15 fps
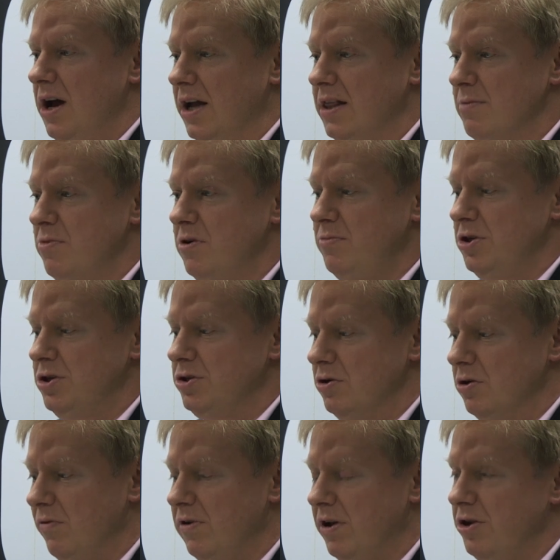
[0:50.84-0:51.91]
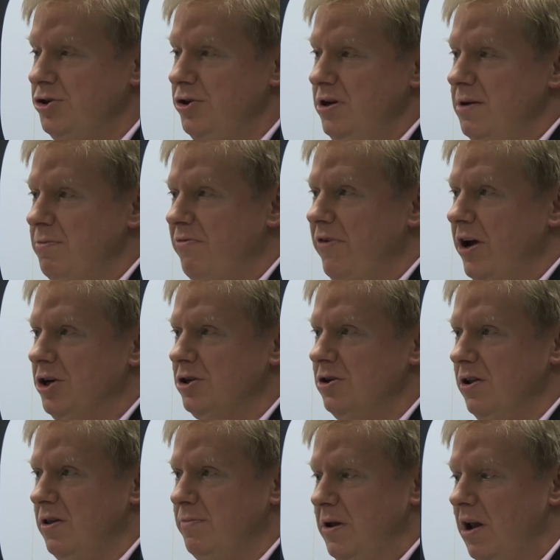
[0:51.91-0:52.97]
At the moment, an awful lot of junior
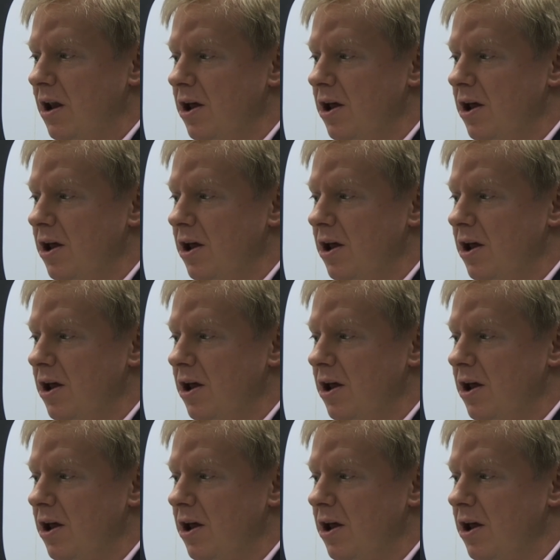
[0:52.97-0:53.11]
professionals spend